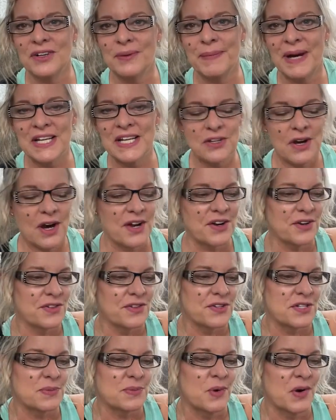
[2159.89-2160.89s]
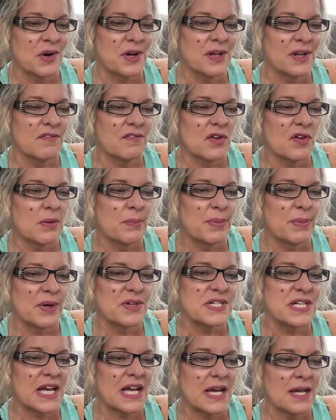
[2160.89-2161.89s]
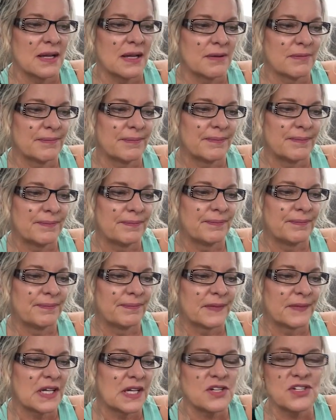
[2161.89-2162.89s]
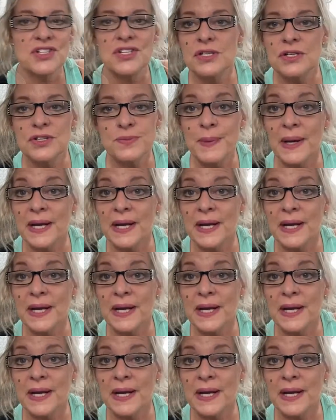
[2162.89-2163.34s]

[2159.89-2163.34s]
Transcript: my daughter this morning for her birthday. Because she is my